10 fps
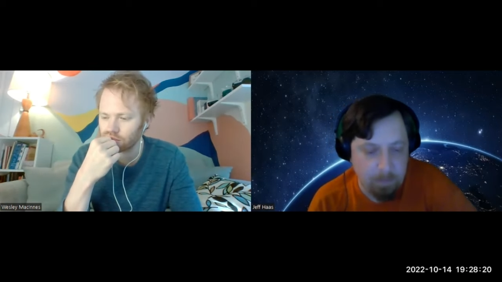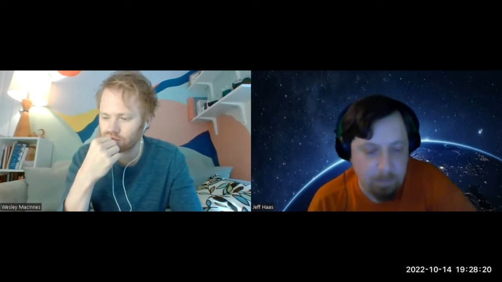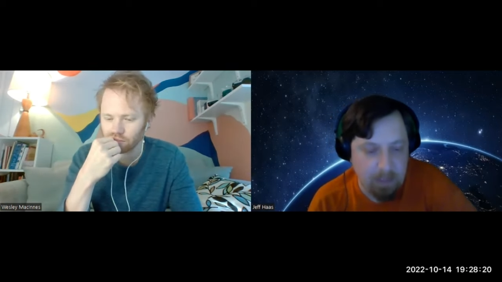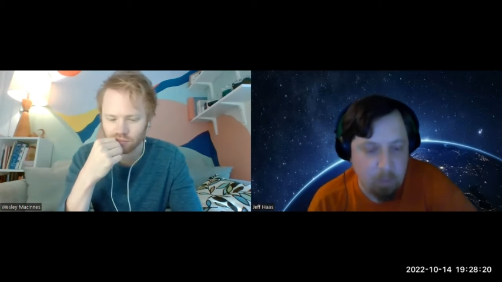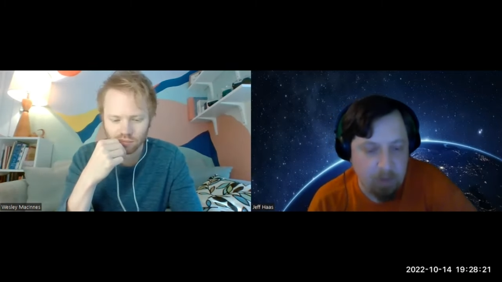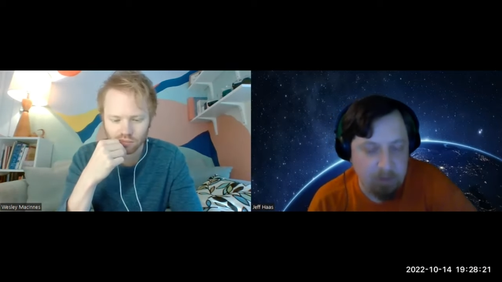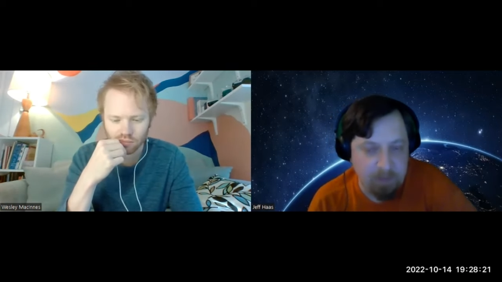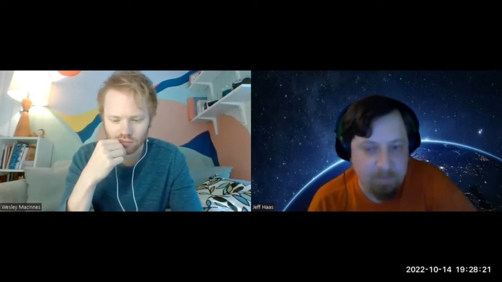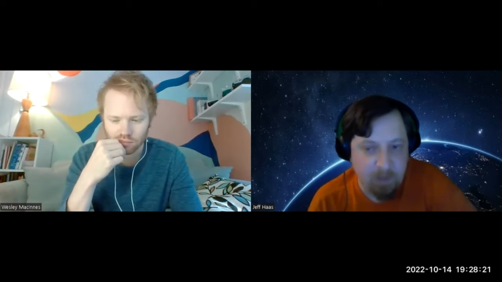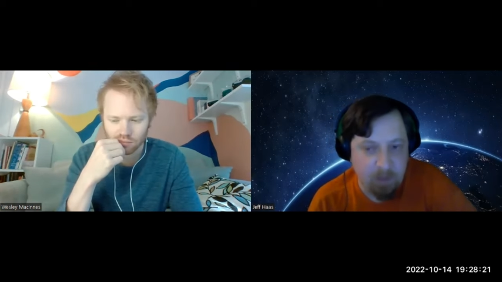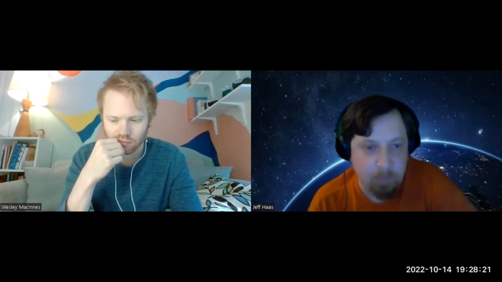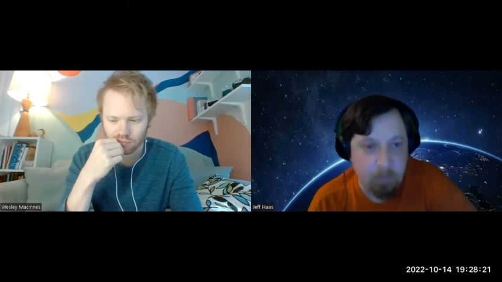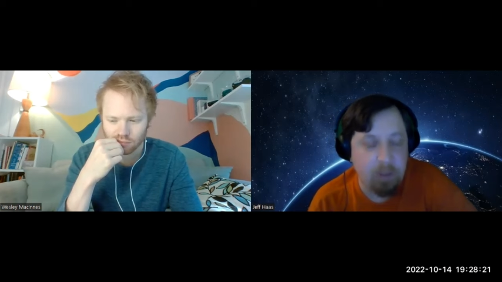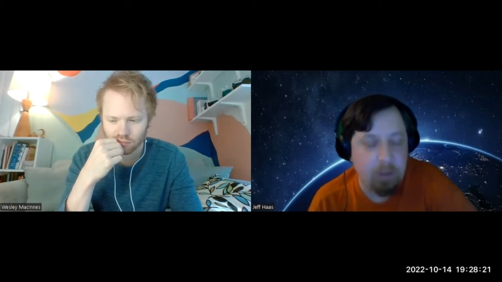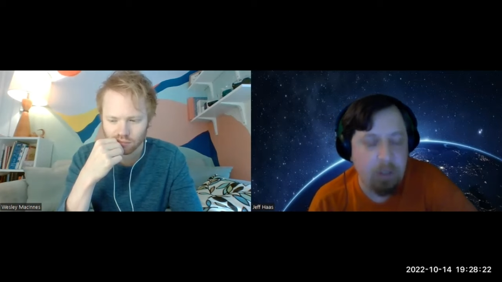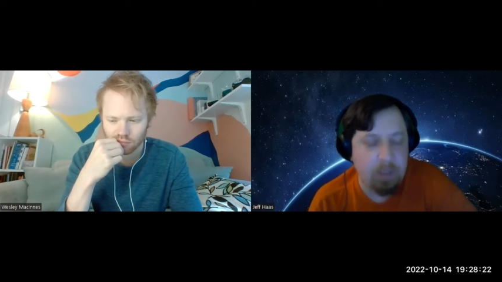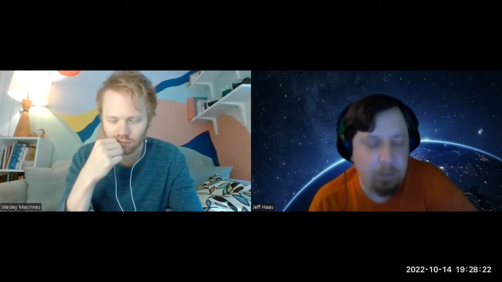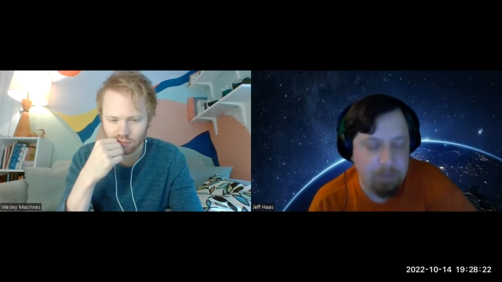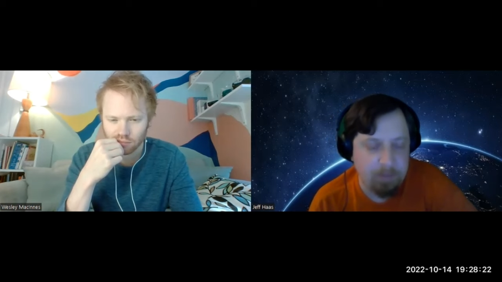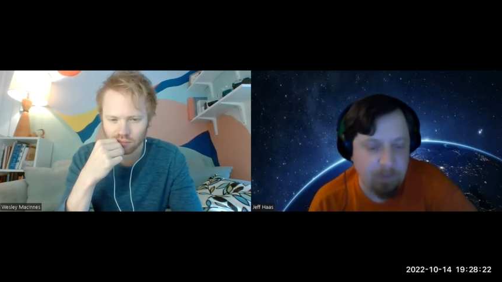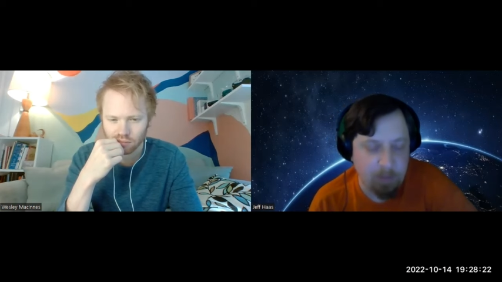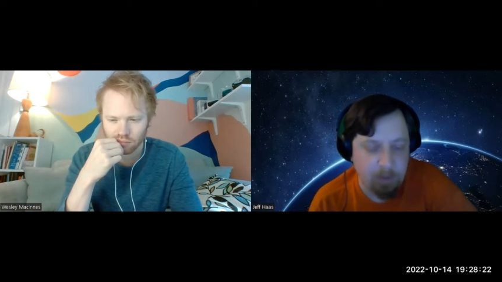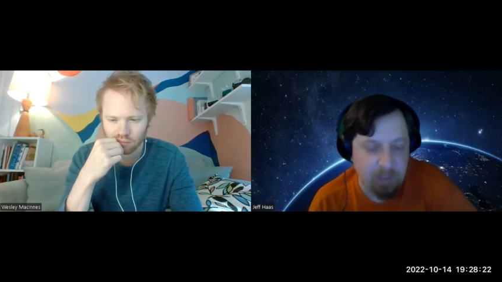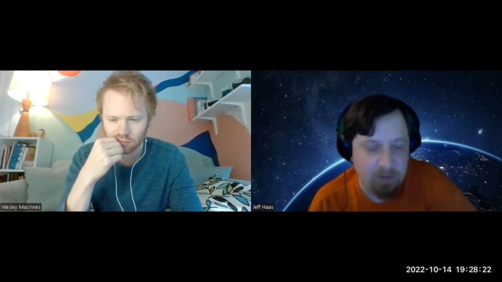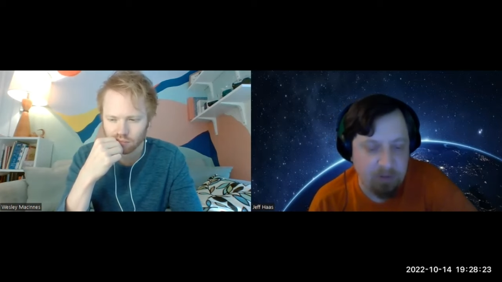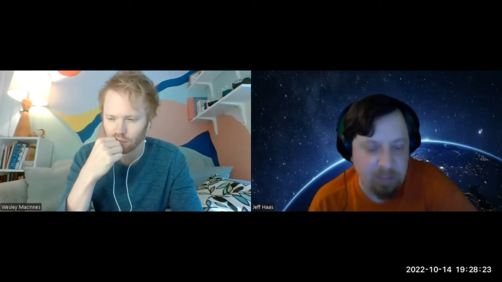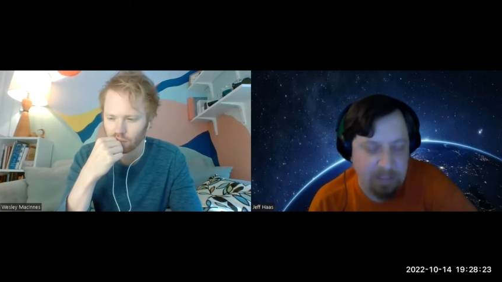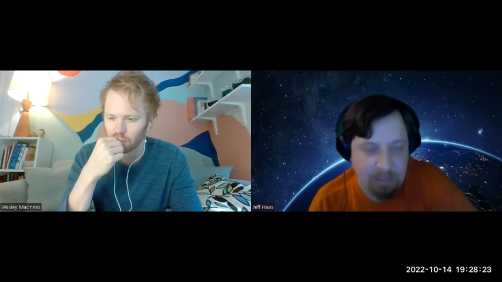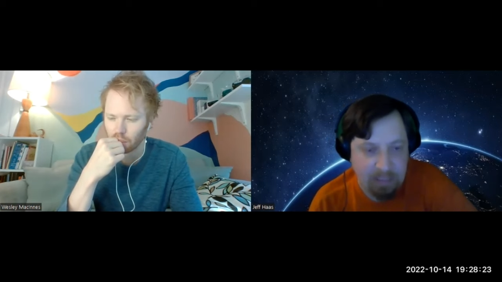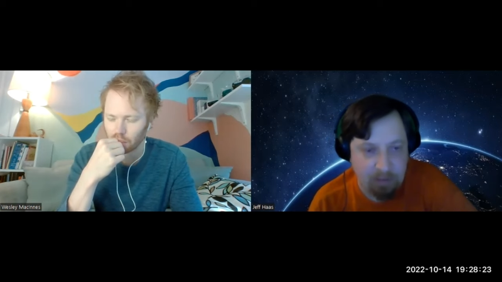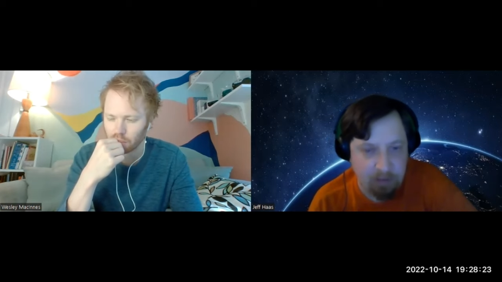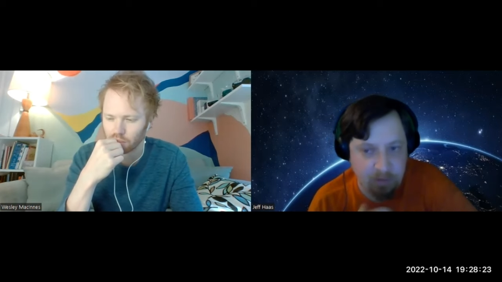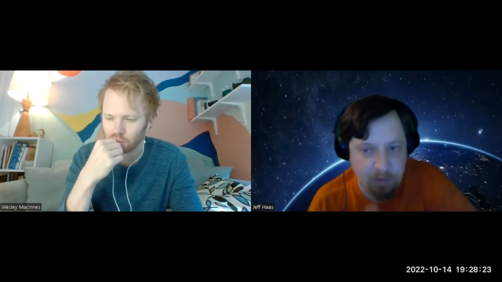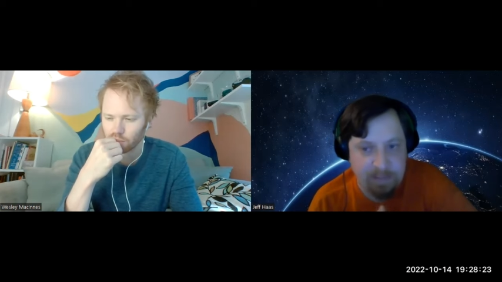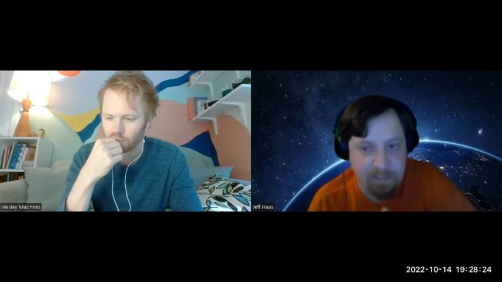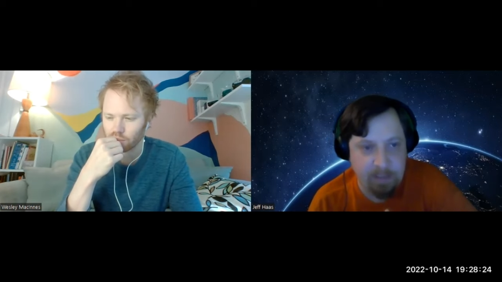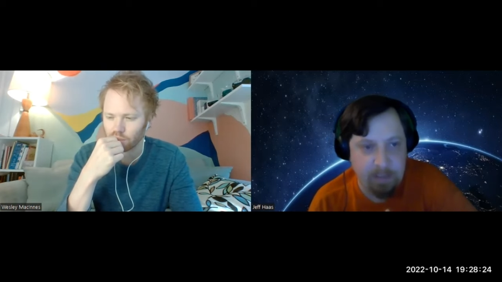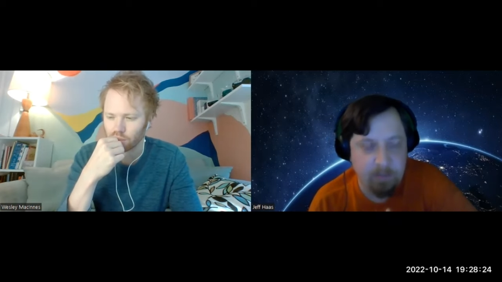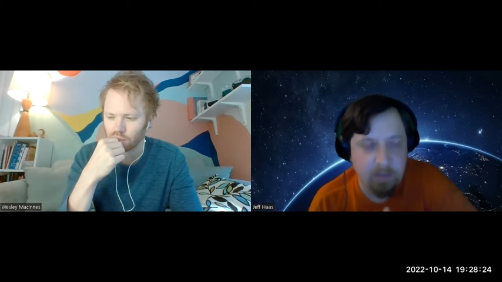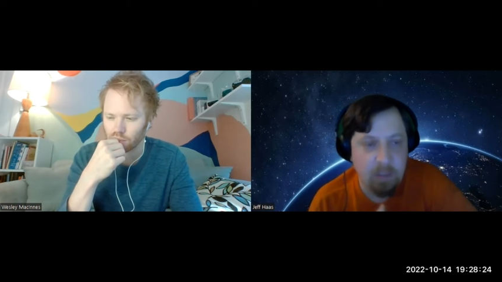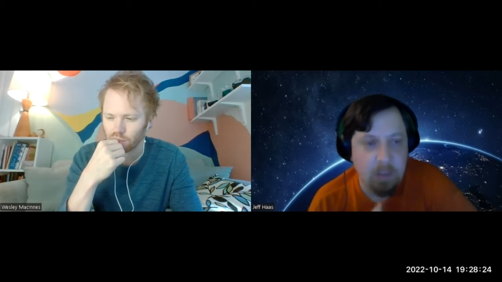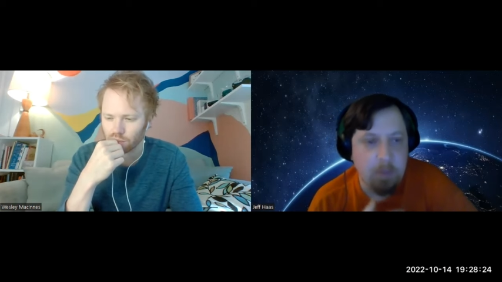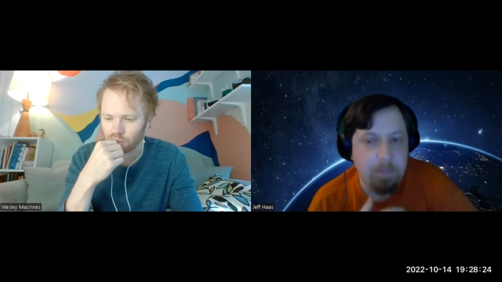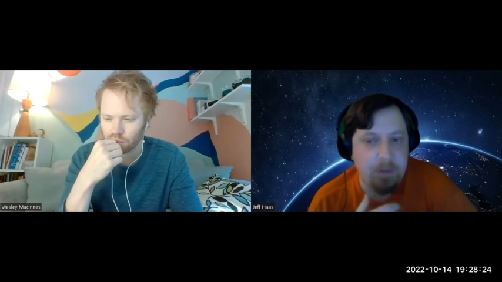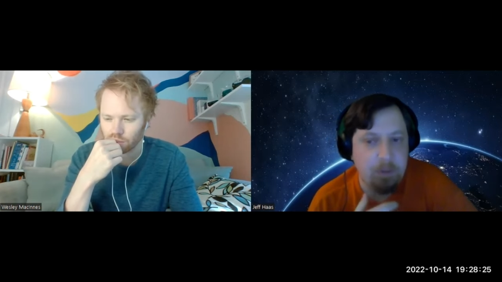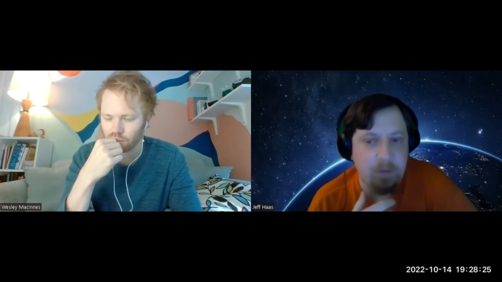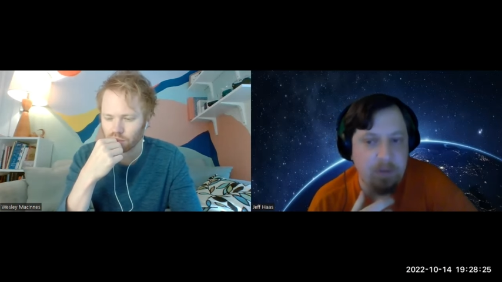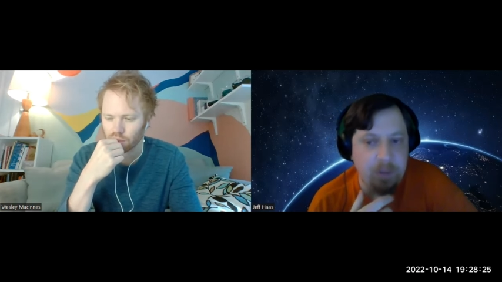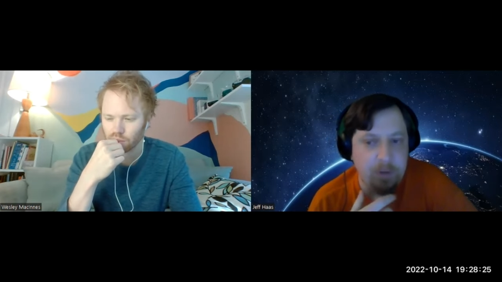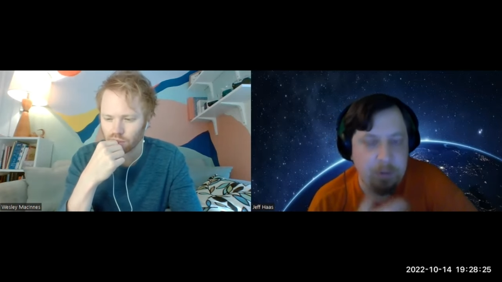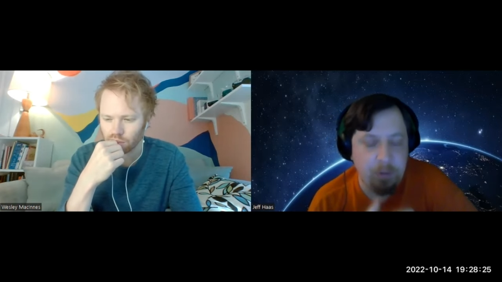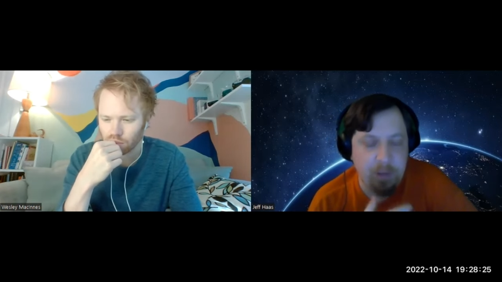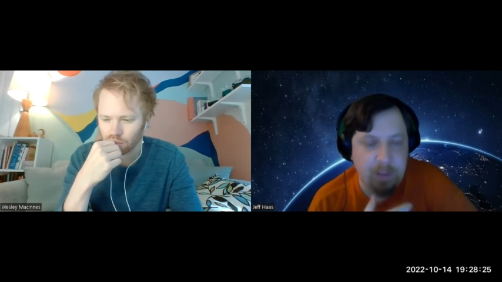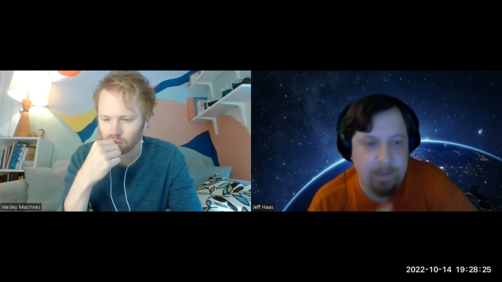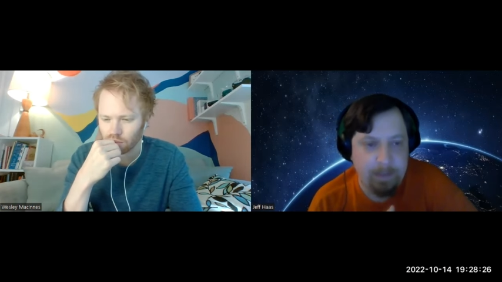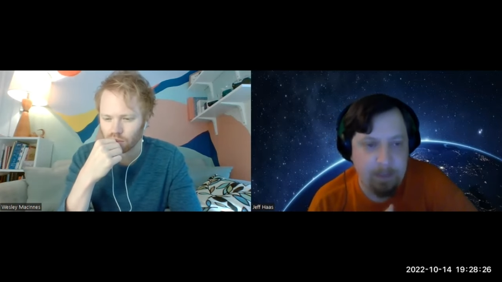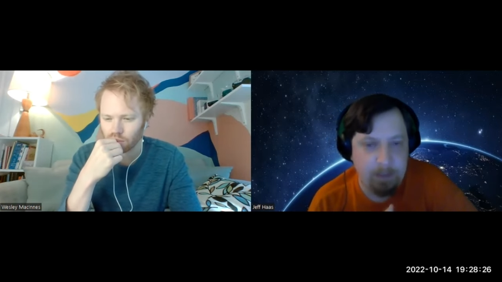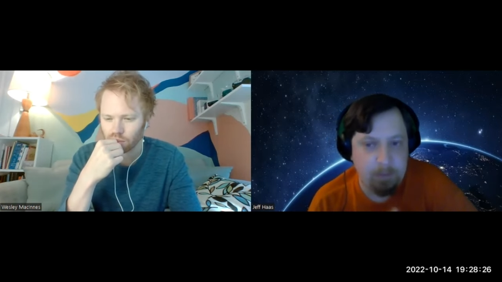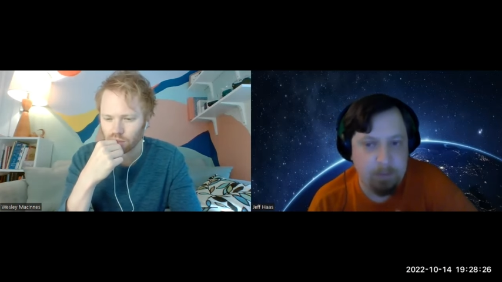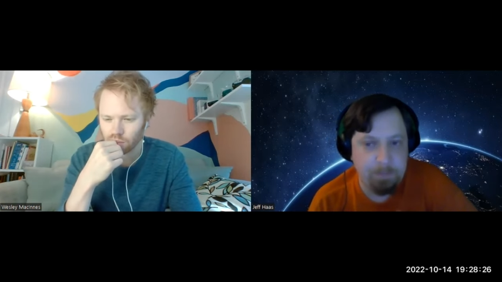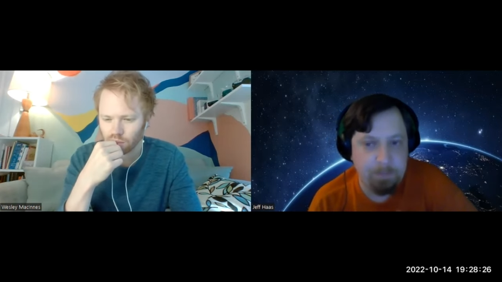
Speaker 1: he wants to be invulnerable okay he wants to be invulnerable and you're saying he, he does good deeds but do does he do good deeds